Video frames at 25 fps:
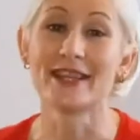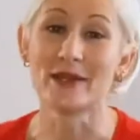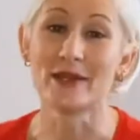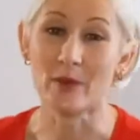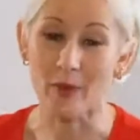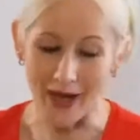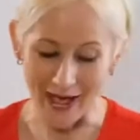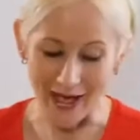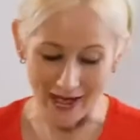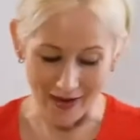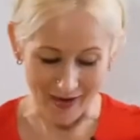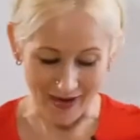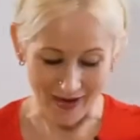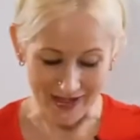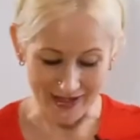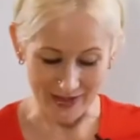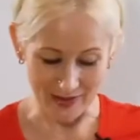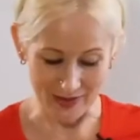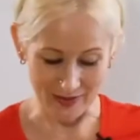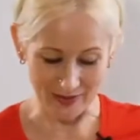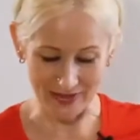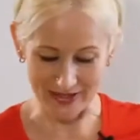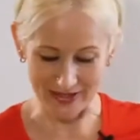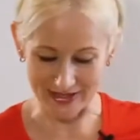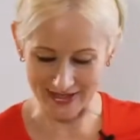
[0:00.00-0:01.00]
The way I
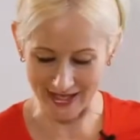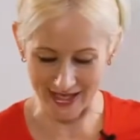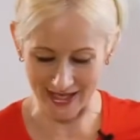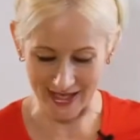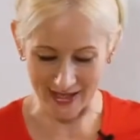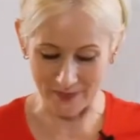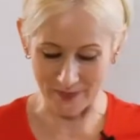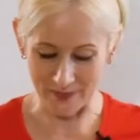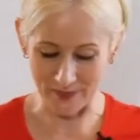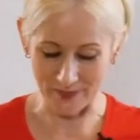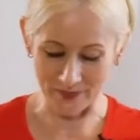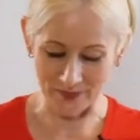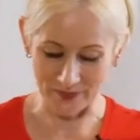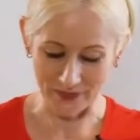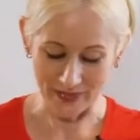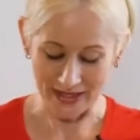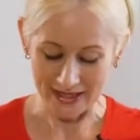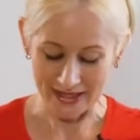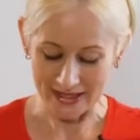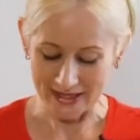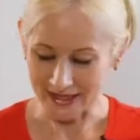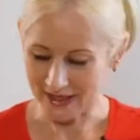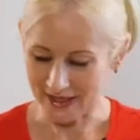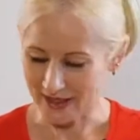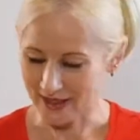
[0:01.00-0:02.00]
do it,
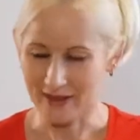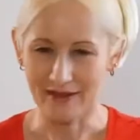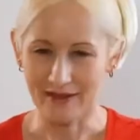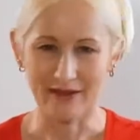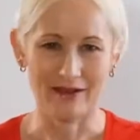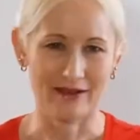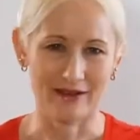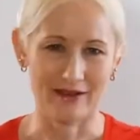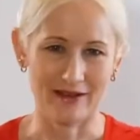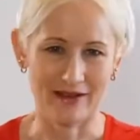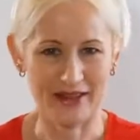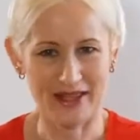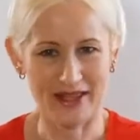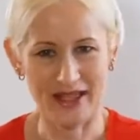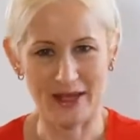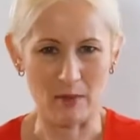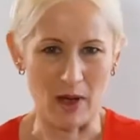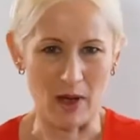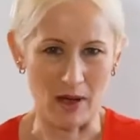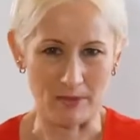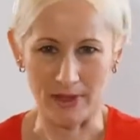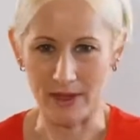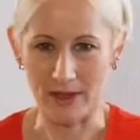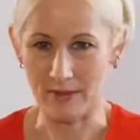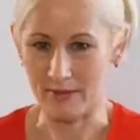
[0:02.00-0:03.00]
I think
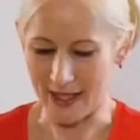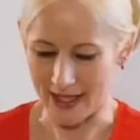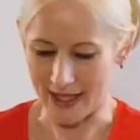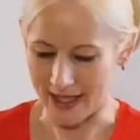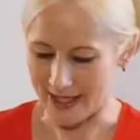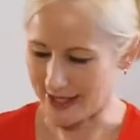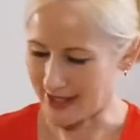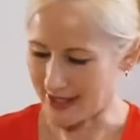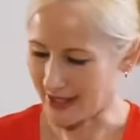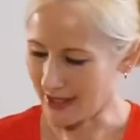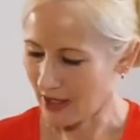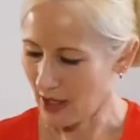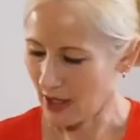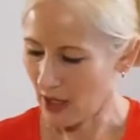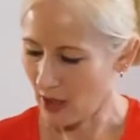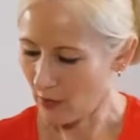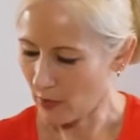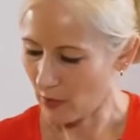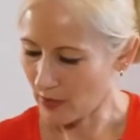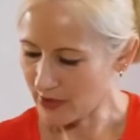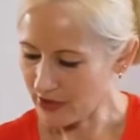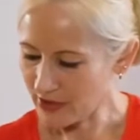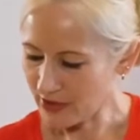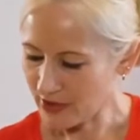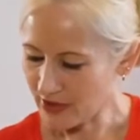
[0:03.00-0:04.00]
might be a bit easier.
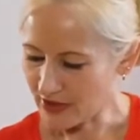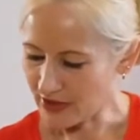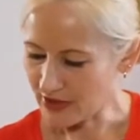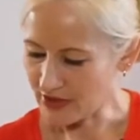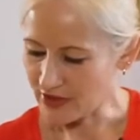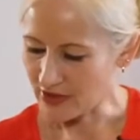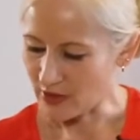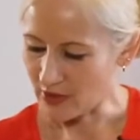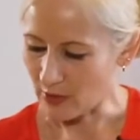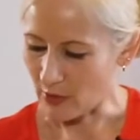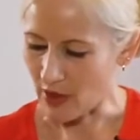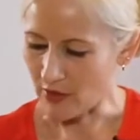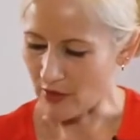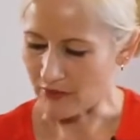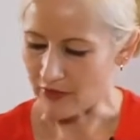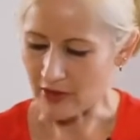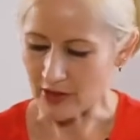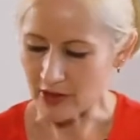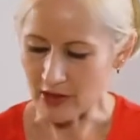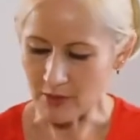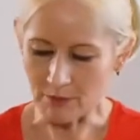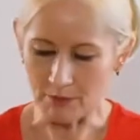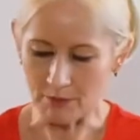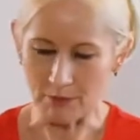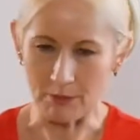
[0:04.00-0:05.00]
What you can do, I've
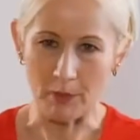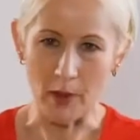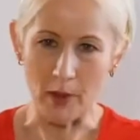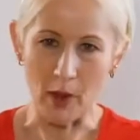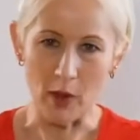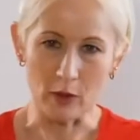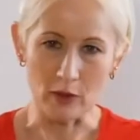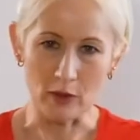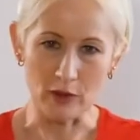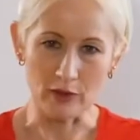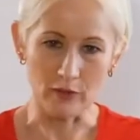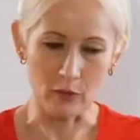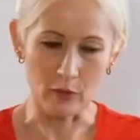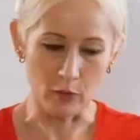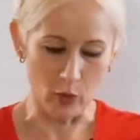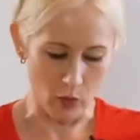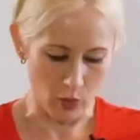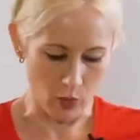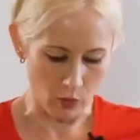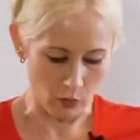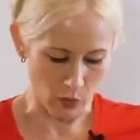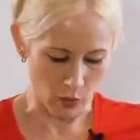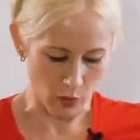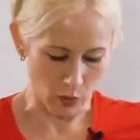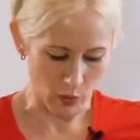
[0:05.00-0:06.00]
got a bowl of
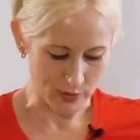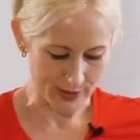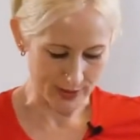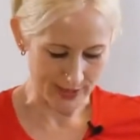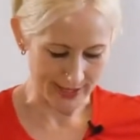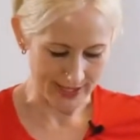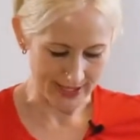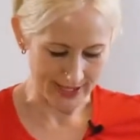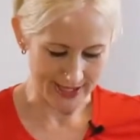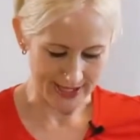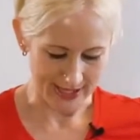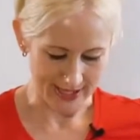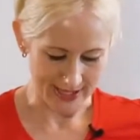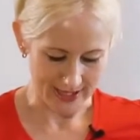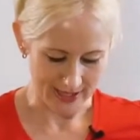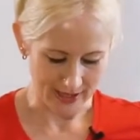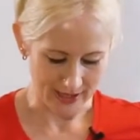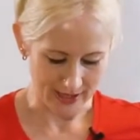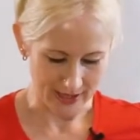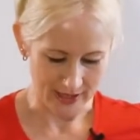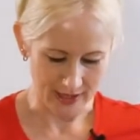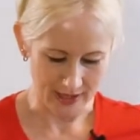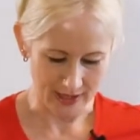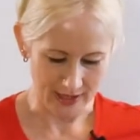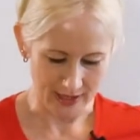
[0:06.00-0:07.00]
warm water here,
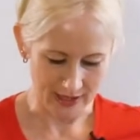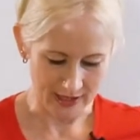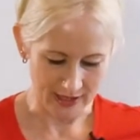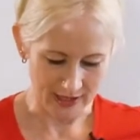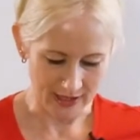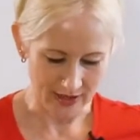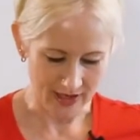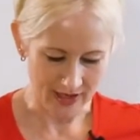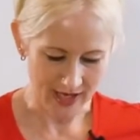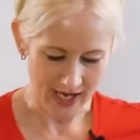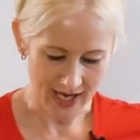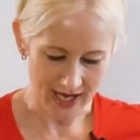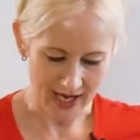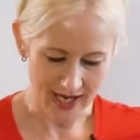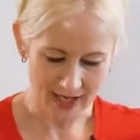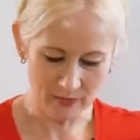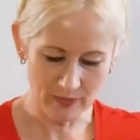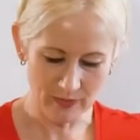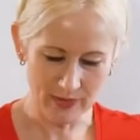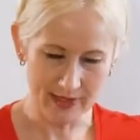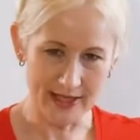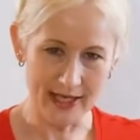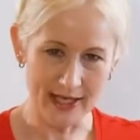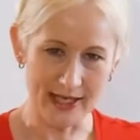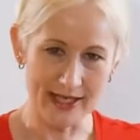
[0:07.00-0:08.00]
and you can,
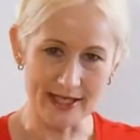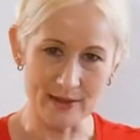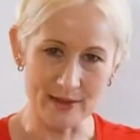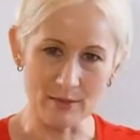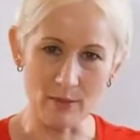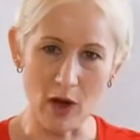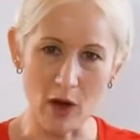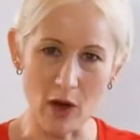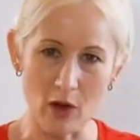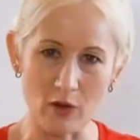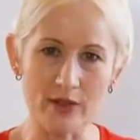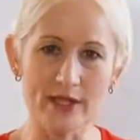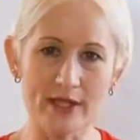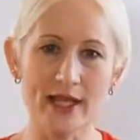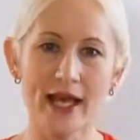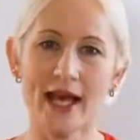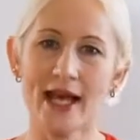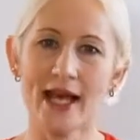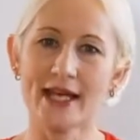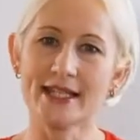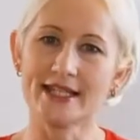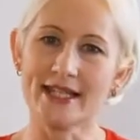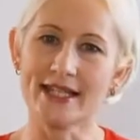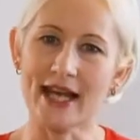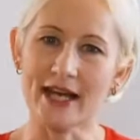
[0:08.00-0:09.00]
with these moulds,
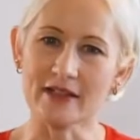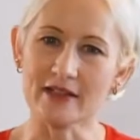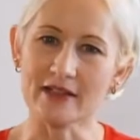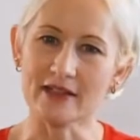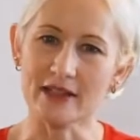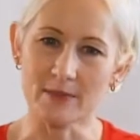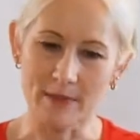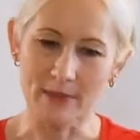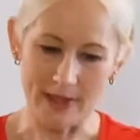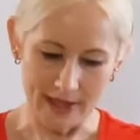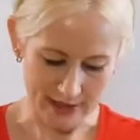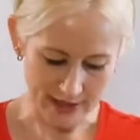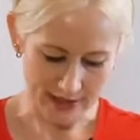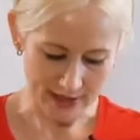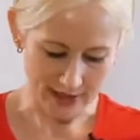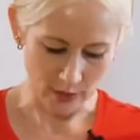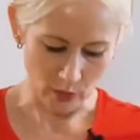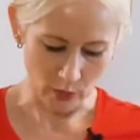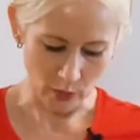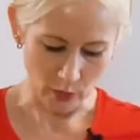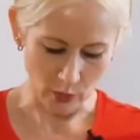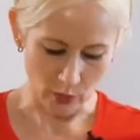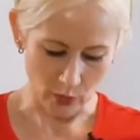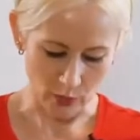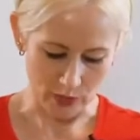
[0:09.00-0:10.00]
dunk them into the
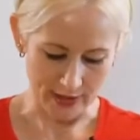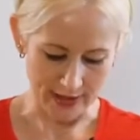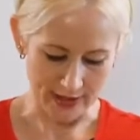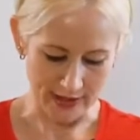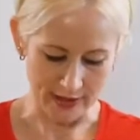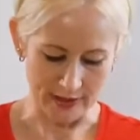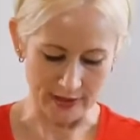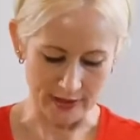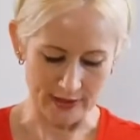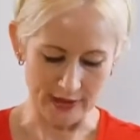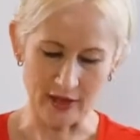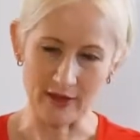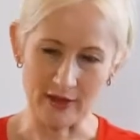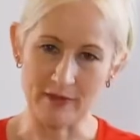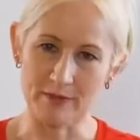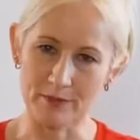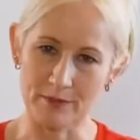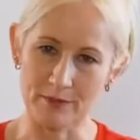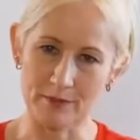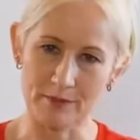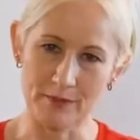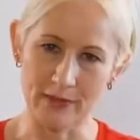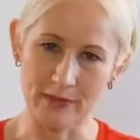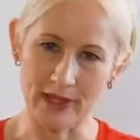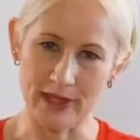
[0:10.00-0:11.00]
water. Don't
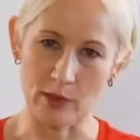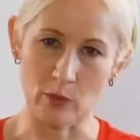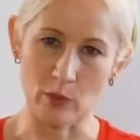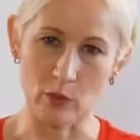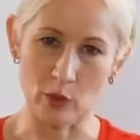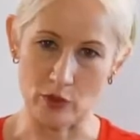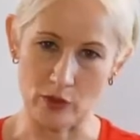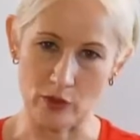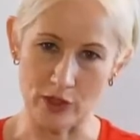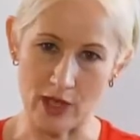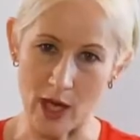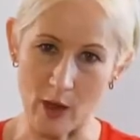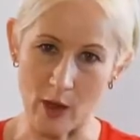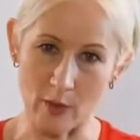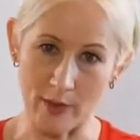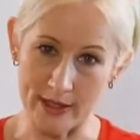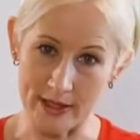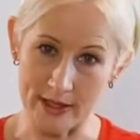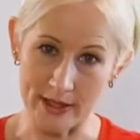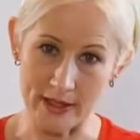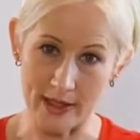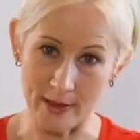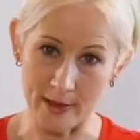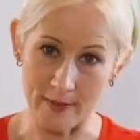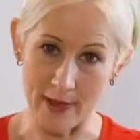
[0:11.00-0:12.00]
let the water go
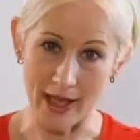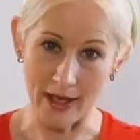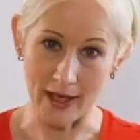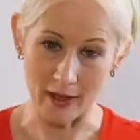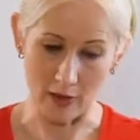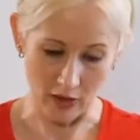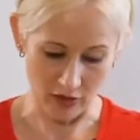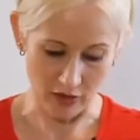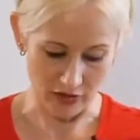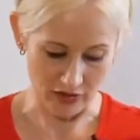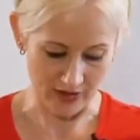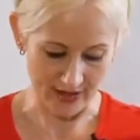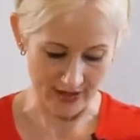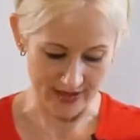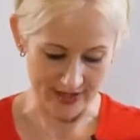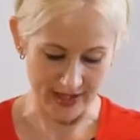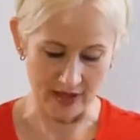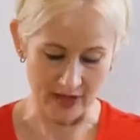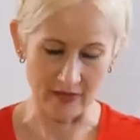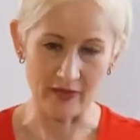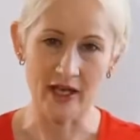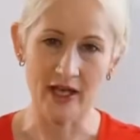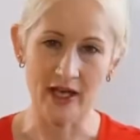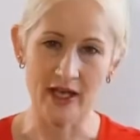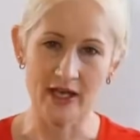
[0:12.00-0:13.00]
into the panna cotta
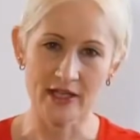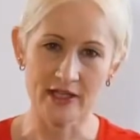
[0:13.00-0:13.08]
itself.